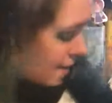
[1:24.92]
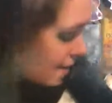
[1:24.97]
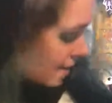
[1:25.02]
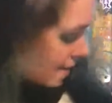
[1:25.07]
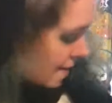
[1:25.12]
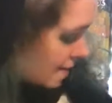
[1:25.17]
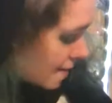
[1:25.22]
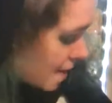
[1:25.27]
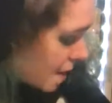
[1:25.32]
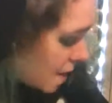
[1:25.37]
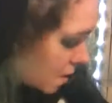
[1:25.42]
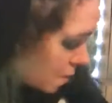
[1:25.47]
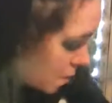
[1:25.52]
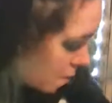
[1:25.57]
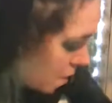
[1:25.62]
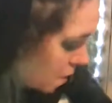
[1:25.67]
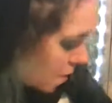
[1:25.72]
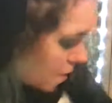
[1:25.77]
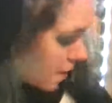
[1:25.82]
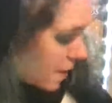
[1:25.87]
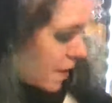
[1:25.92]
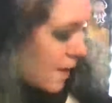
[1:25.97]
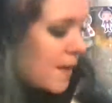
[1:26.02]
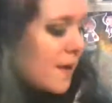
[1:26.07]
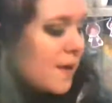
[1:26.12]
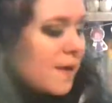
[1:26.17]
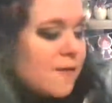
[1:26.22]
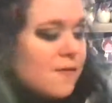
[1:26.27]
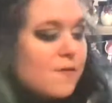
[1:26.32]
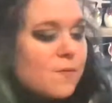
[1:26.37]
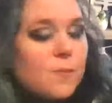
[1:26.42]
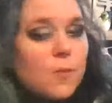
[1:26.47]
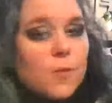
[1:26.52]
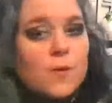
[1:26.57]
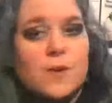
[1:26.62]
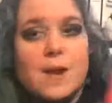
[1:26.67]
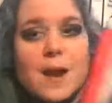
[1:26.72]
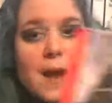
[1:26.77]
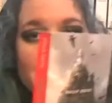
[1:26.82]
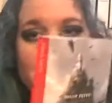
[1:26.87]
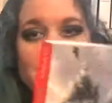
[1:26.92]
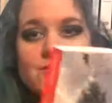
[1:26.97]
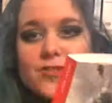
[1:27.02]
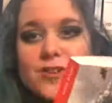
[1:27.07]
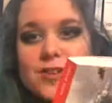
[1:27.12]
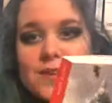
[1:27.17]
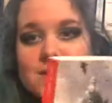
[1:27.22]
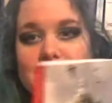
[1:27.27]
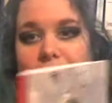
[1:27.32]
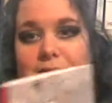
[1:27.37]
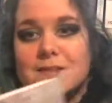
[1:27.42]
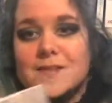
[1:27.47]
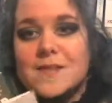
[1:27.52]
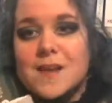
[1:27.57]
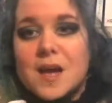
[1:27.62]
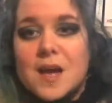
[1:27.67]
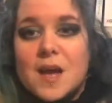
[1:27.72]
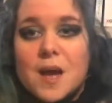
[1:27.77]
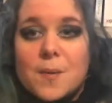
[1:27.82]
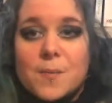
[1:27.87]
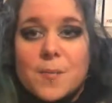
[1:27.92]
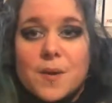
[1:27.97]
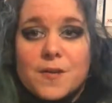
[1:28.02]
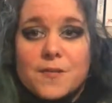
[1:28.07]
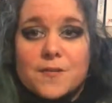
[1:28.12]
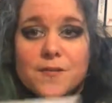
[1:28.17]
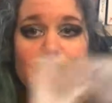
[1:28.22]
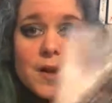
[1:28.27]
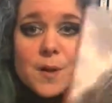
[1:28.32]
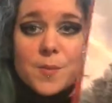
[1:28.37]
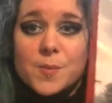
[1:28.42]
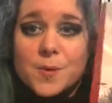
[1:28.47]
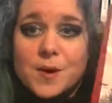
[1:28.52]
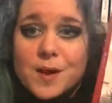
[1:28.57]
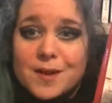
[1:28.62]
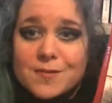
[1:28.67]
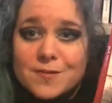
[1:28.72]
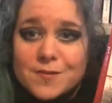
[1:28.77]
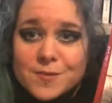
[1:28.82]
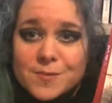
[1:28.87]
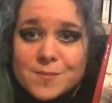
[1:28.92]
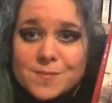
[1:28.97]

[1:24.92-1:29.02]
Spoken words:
the second one is Mortal Engines by Philip Reeve.